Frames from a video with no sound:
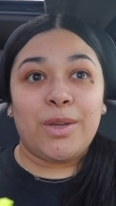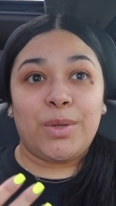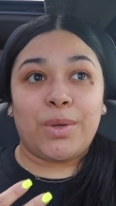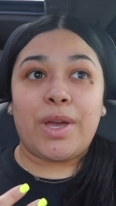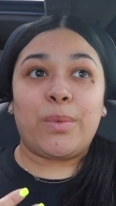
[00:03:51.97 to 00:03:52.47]

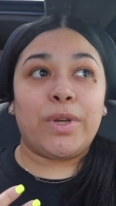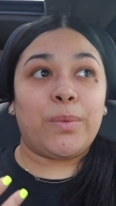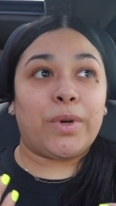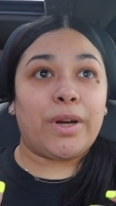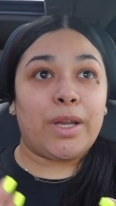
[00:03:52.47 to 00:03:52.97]
you know, that we
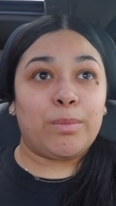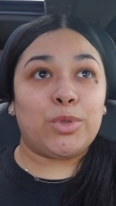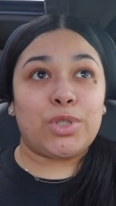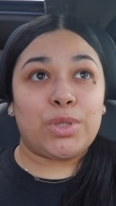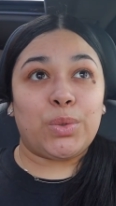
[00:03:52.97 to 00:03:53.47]
were
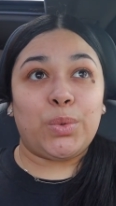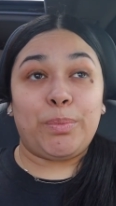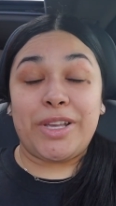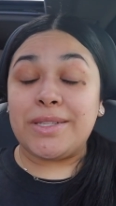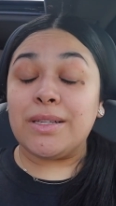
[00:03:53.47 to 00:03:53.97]
able to
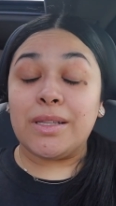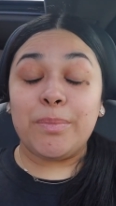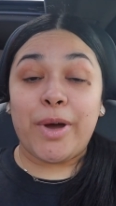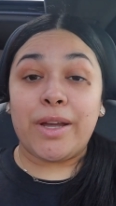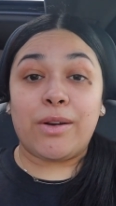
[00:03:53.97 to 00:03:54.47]
basically
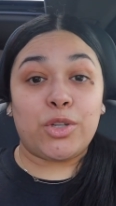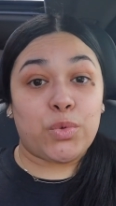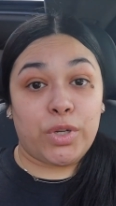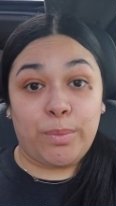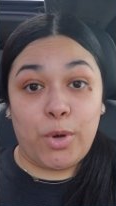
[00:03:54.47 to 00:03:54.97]
buy our
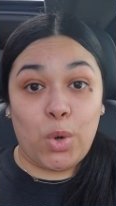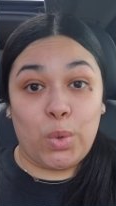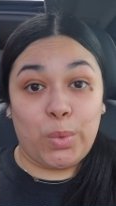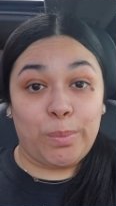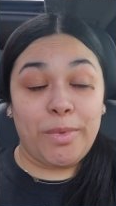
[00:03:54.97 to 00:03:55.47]
dream
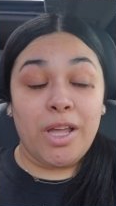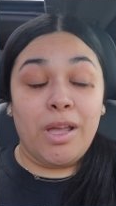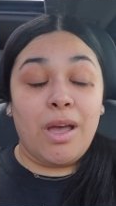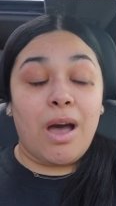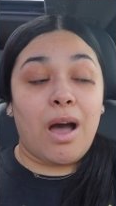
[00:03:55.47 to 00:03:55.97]
home,
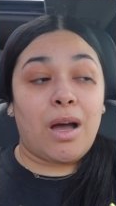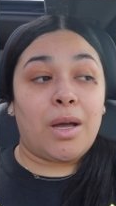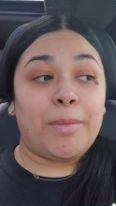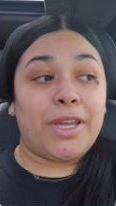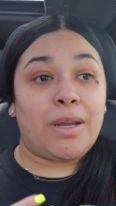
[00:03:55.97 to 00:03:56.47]

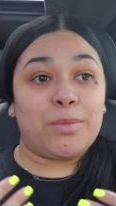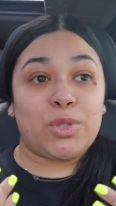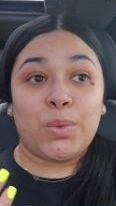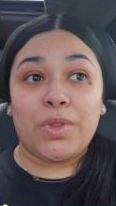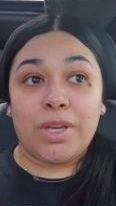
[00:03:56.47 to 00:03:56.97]
um, and I'm
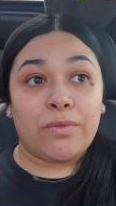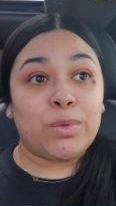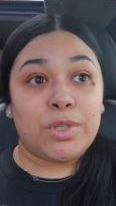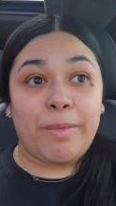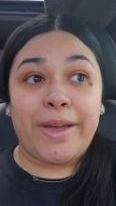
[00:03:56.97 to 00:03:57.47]
so
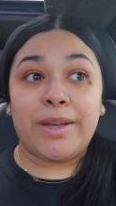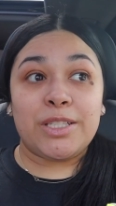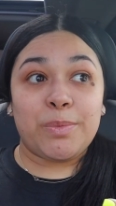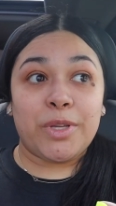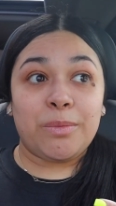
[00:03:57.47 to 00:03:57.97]
thankful to my
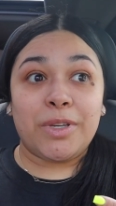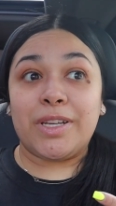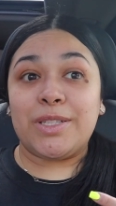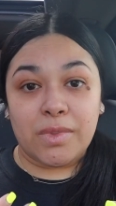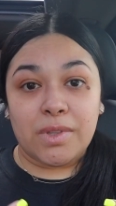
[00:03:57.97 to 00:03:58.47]
husband
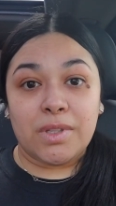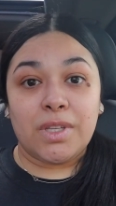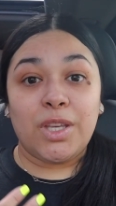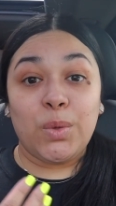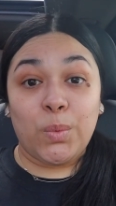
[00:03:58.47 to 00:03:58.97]
because
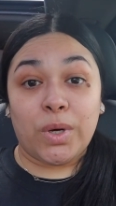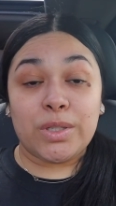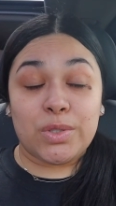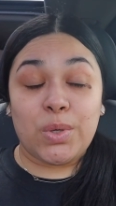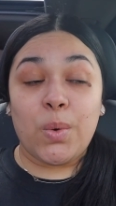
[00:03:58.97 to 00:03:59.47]
he
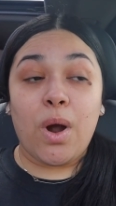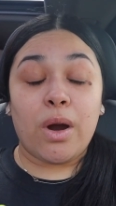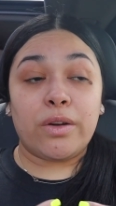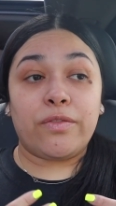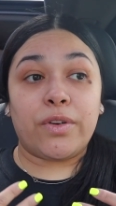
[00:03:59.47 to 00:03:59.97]
works so
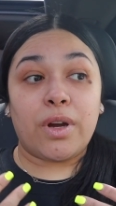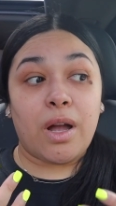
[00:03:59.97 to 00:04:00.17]
hard for